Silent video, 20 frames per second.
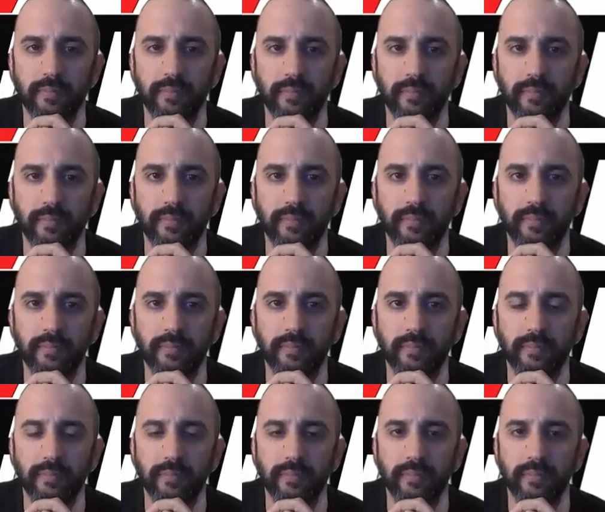
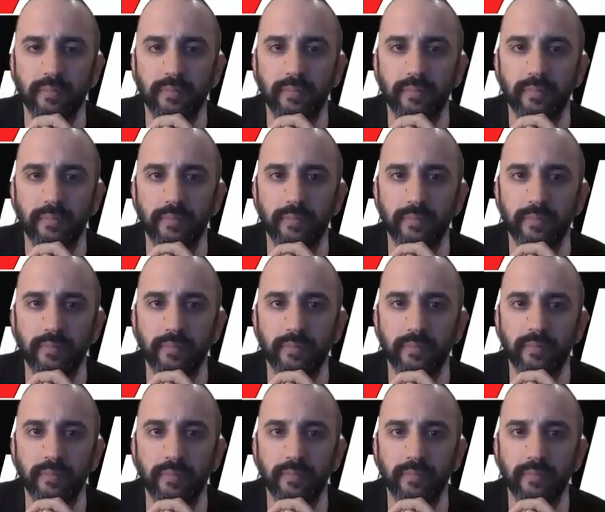
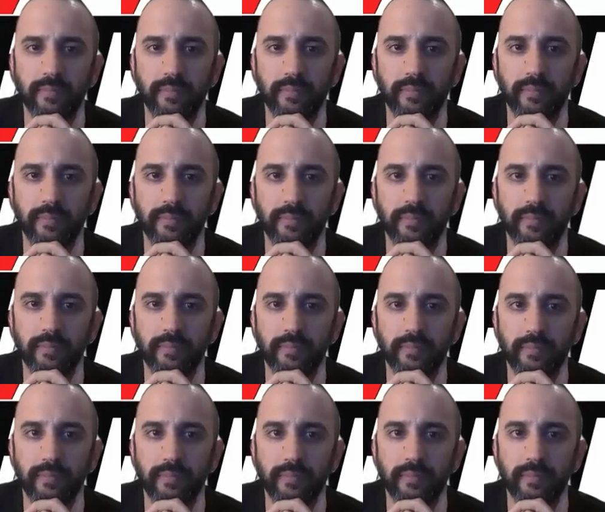
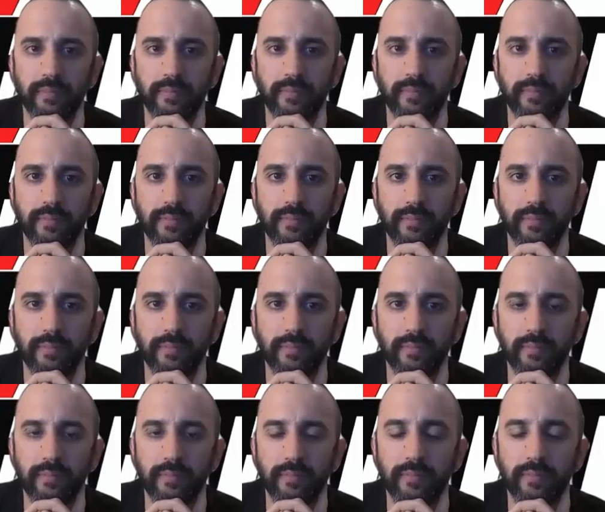
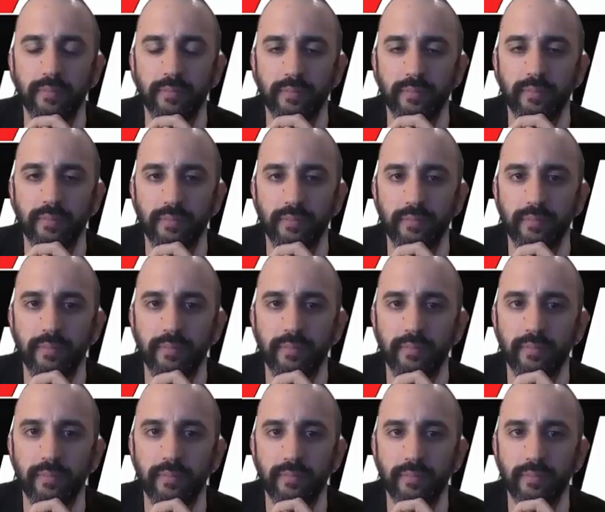
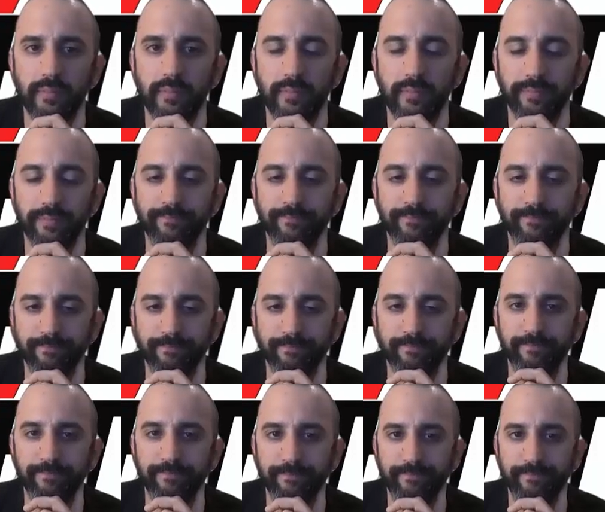
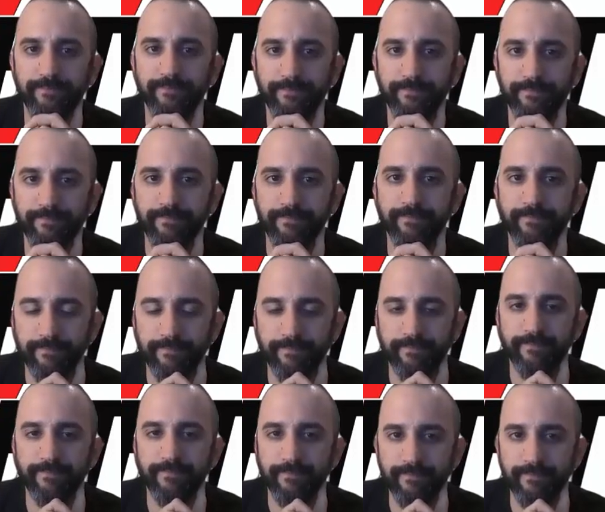
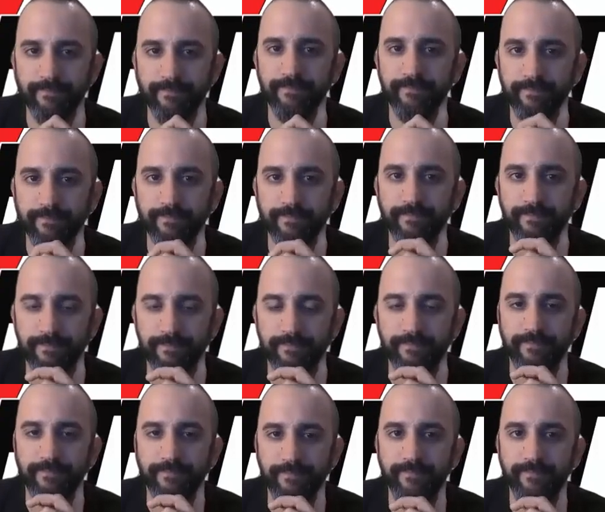The person shown says nothing.